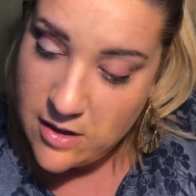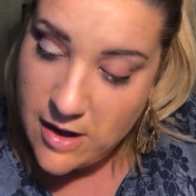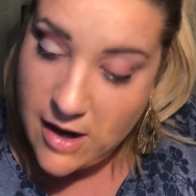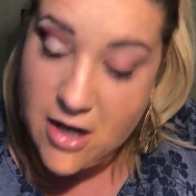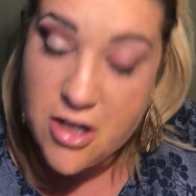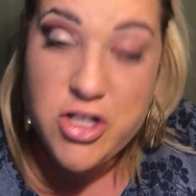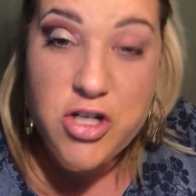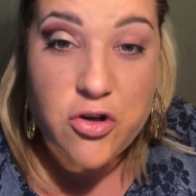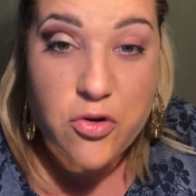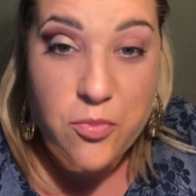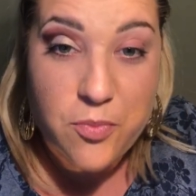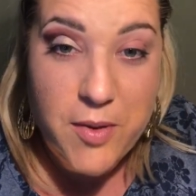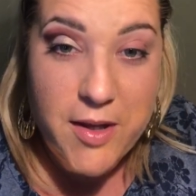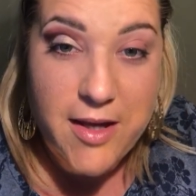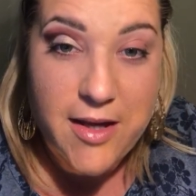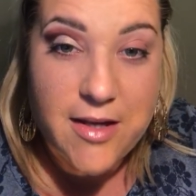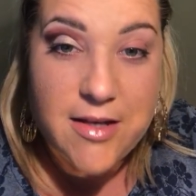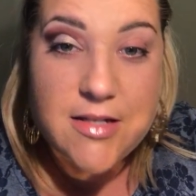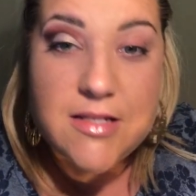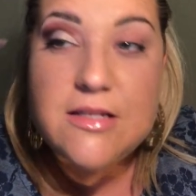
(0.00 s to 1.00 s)
Eyeshadow
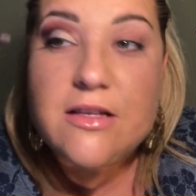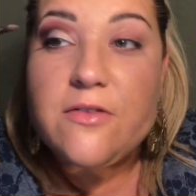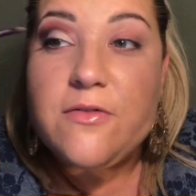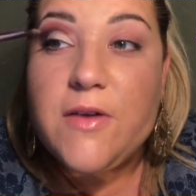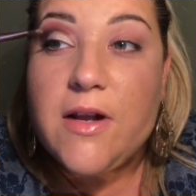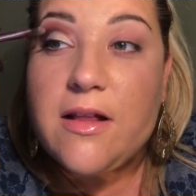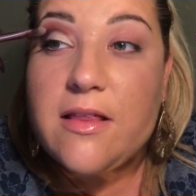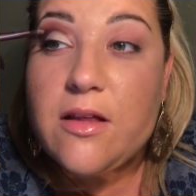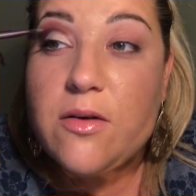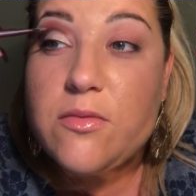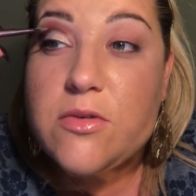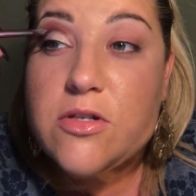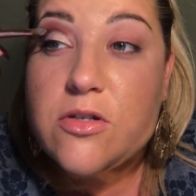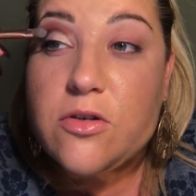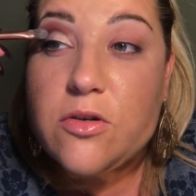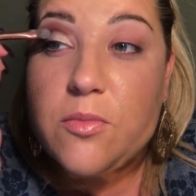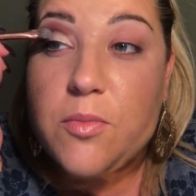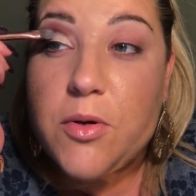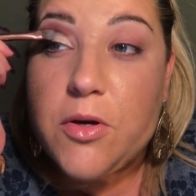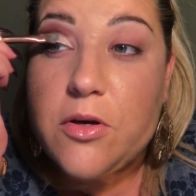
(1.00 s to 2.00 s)
base. I feel like that was a
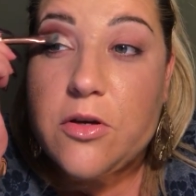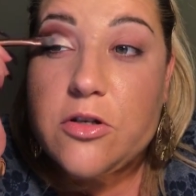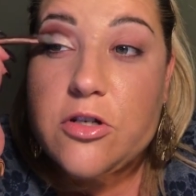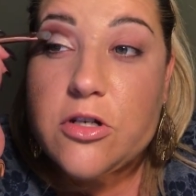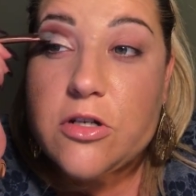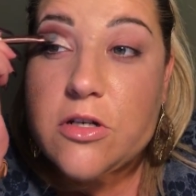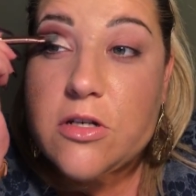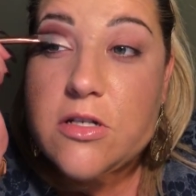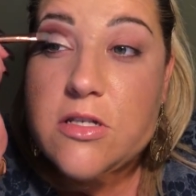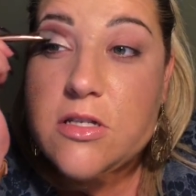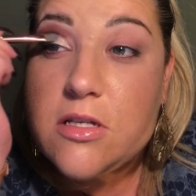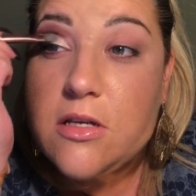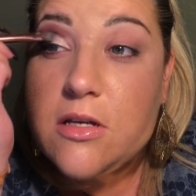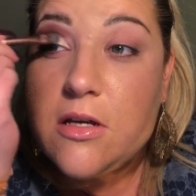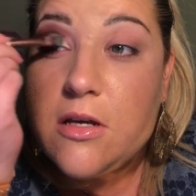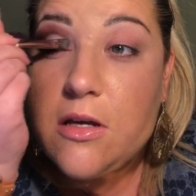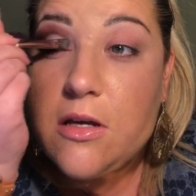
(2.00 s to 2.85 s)
good purchase.